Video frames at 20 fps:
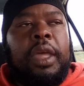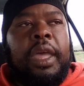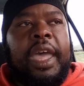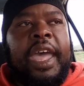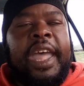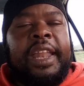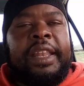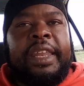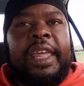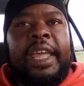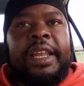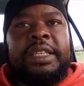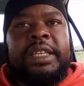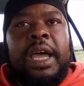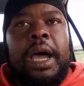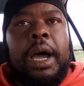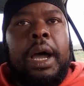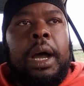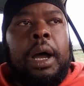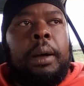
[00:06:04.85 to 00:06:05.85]
at that
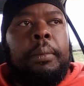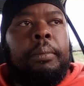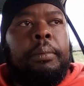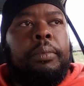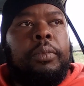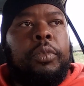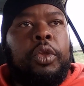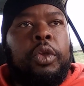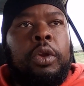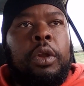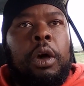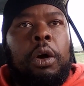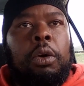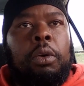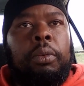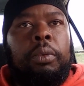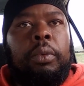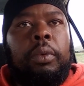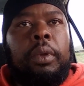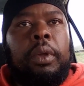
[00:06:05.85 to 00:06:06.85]
time,
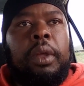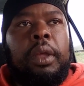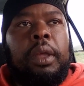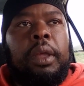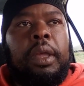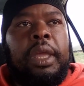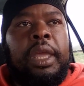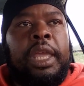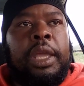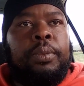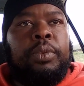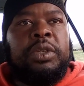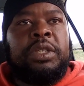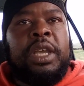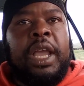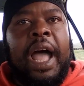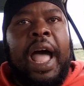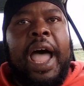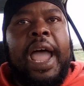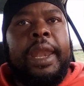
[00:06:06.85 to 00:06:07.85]
he was
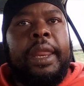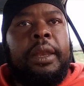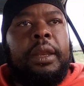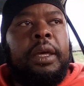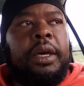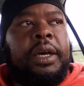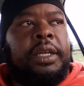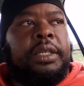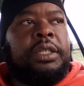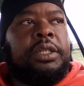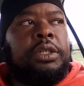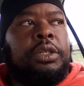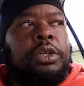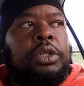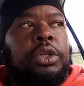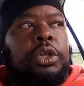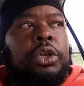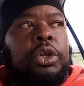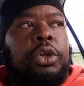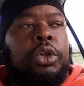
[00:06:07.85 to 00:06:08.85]
guiding us
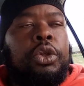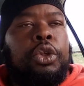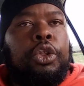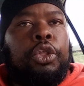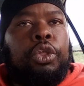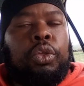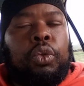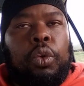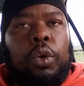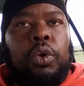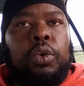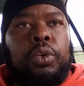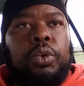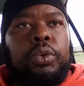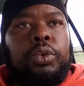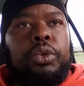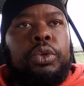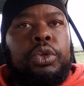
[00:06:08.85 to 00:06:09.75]
through.